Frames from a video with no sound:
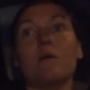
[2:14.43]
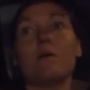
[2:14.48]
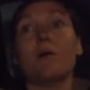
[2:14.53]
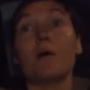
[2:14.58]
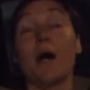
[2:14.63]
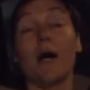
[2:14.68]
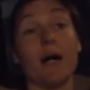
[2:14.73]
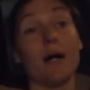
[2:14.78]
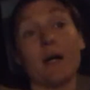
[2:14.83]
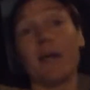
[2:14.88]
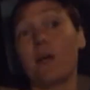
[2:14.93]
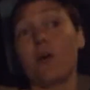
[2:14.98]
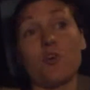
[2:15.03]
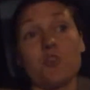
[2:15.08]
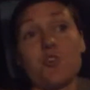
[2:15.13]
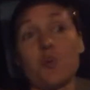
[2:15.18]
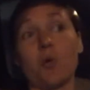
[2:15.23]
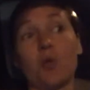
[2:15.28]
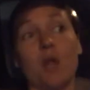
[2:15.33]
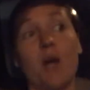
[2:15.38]
uh, and
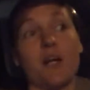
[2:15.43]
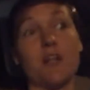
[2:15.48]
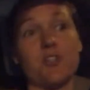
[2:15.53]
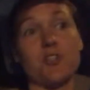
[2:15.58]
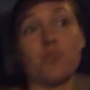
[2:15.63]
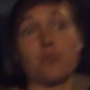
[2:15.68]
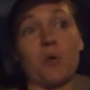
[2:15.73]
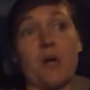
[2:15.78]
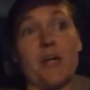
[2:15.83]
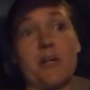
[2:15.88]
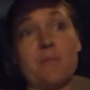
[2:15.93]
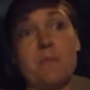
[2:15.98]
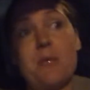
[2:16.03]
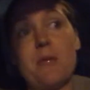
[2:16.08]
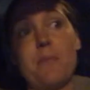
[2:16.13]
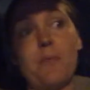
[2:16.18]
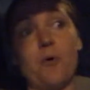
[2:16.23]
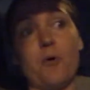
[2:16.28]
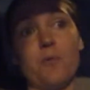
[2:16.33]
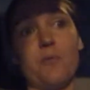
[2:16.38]
also a lot of just random
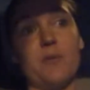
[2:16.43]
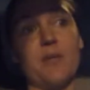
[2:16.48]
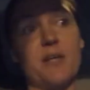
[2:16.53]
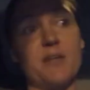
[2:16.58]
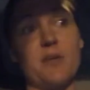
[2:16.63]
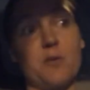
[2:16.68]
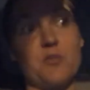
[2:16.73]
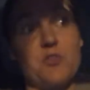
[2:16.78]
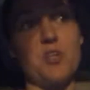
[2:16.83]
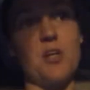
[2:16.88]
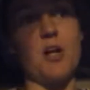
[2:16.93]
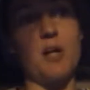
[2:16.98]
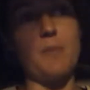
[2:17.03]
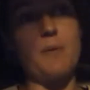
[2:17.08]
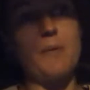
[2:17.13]
people. Like there was a lot of